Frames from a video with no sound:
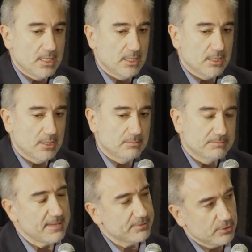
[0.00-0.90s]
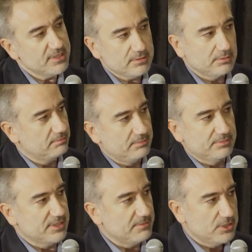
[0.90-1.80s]
So these are
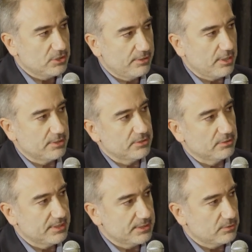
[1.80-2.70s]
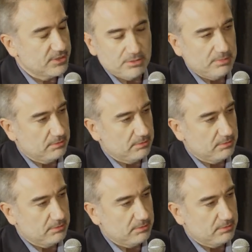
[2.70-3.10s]
some initial thoughts on this question,